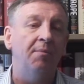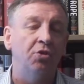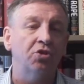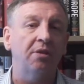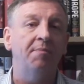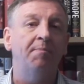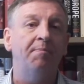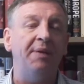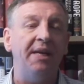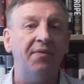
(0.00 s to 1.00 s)
Muslim
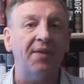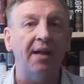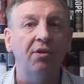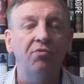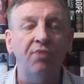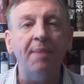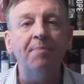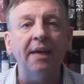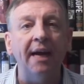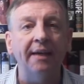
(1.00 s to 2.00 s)
paedophile
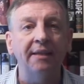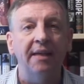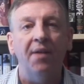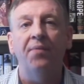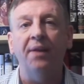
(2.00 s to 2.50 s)
rape gangs,